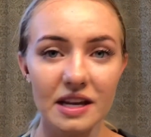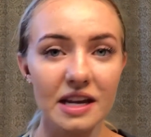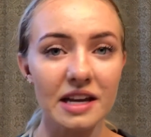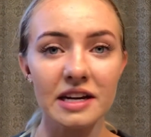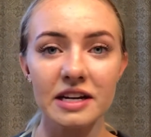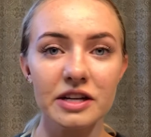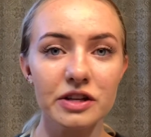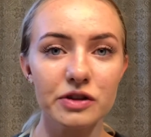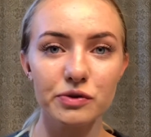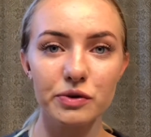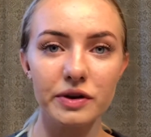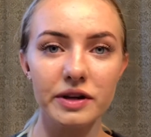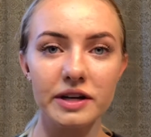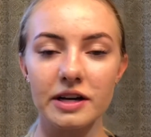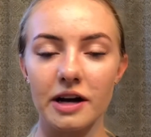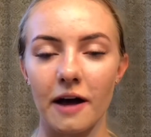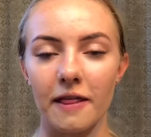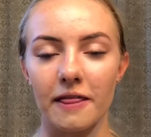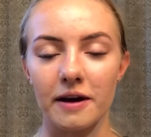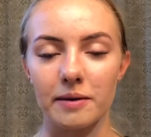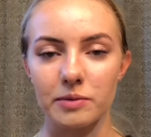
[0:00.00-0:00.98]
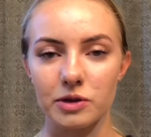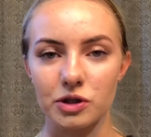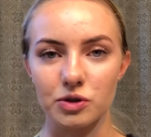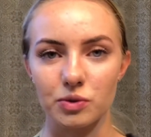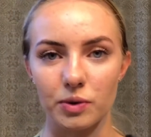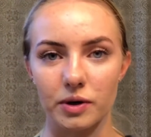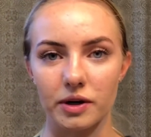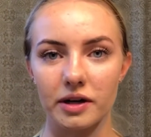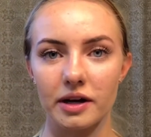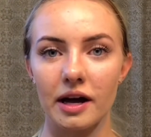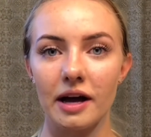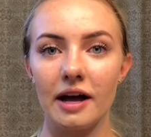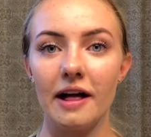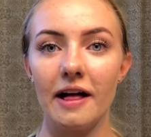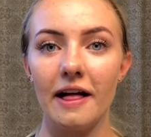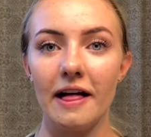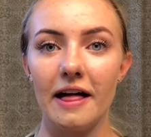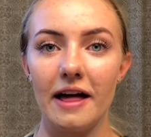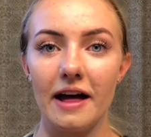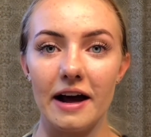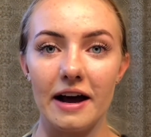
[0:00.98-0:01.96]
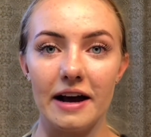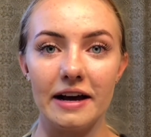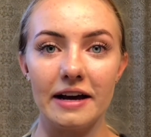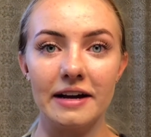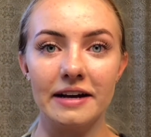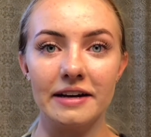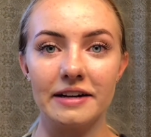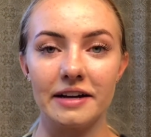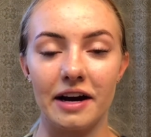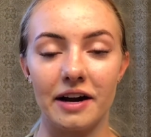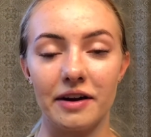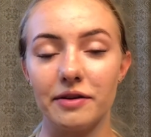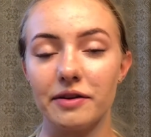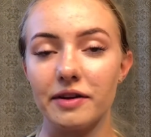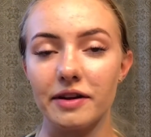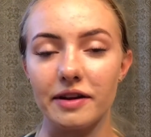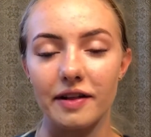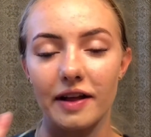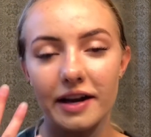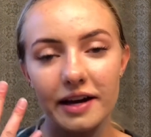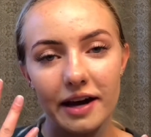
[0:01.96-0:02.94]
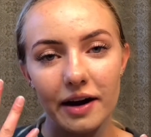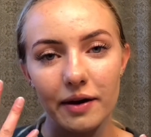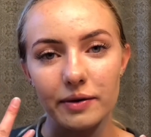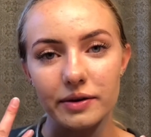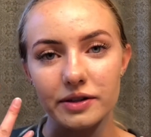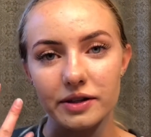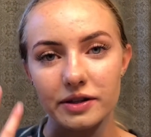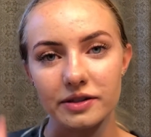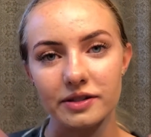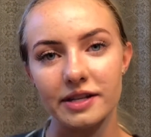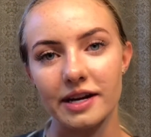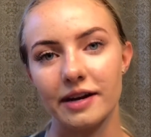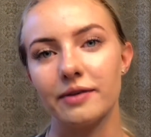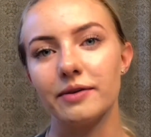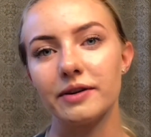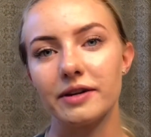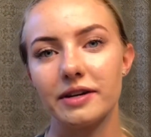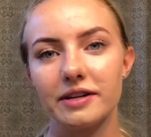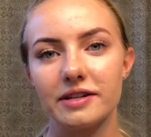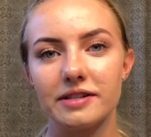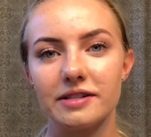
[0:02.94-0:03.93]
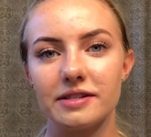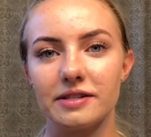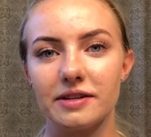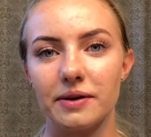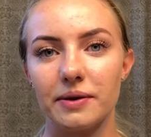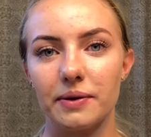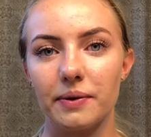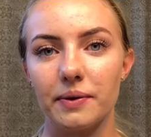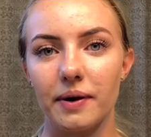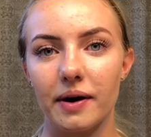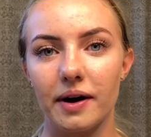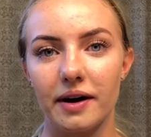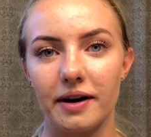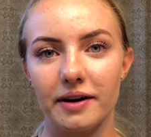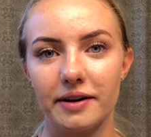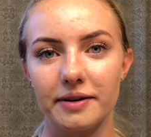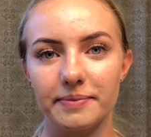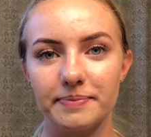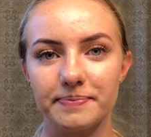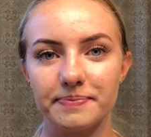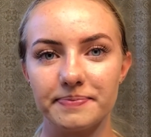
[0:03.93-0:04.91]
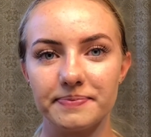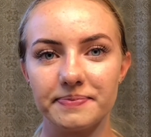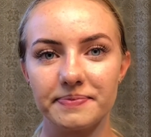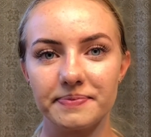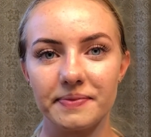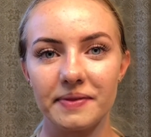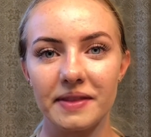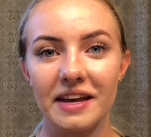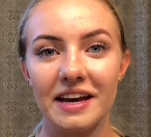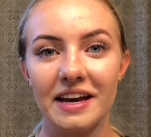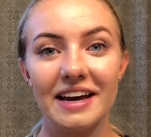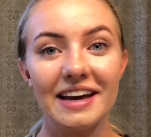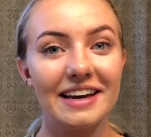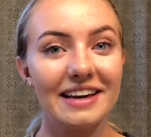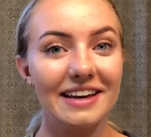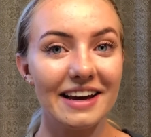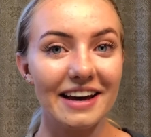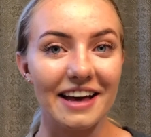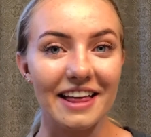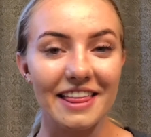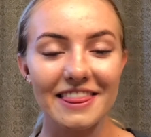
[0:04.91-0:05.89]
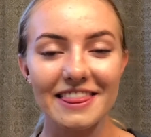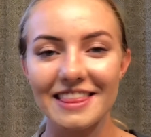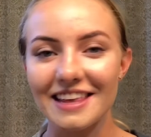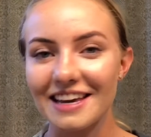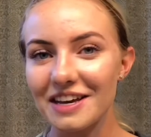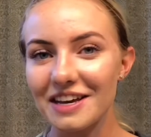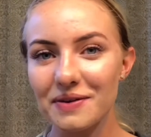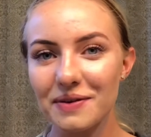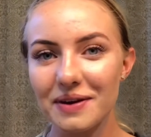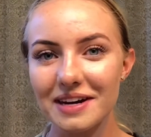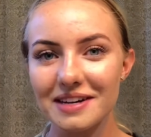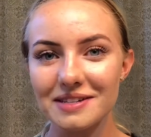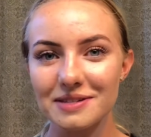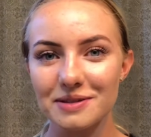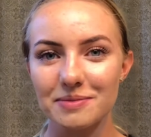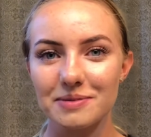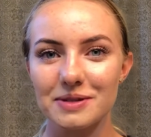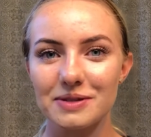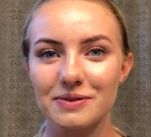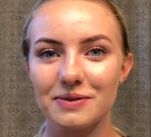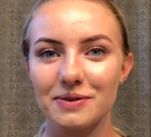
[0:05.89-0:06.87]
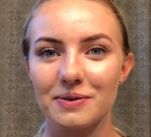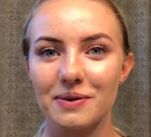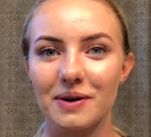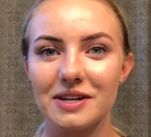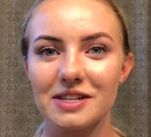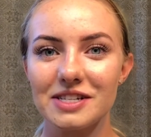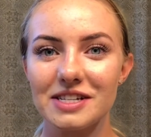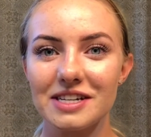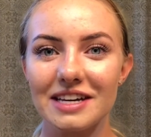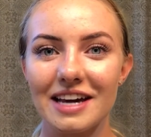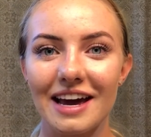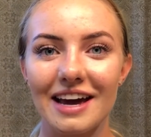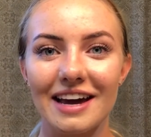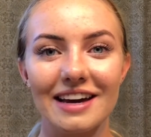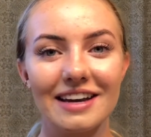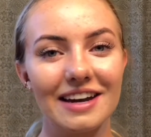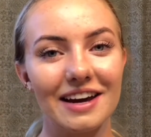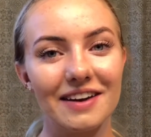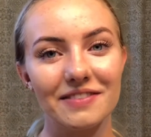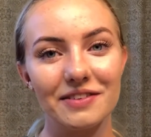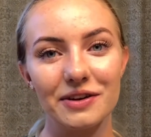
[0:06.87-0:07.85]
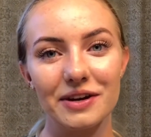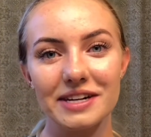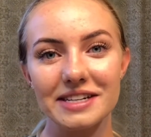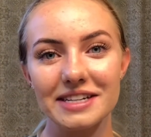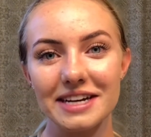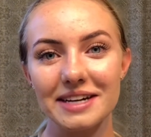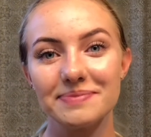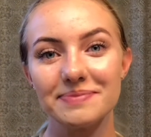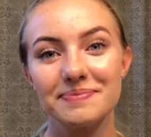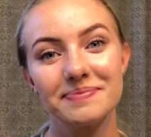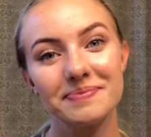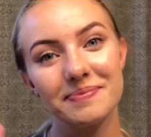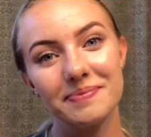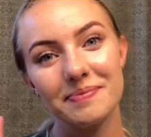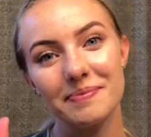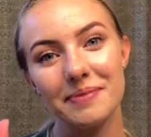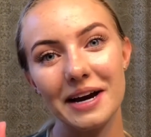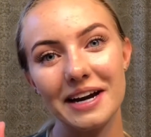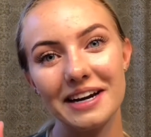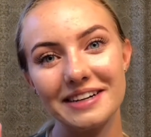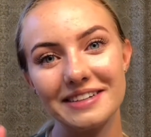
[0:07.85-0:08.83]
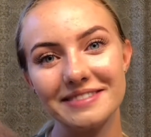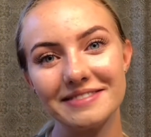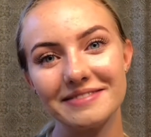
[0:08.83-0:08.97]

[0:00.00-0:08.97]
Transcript: it's really not that much work, and I really like how it turns out. So yeah, thank you guys so much for watching, and have a great day. Bye.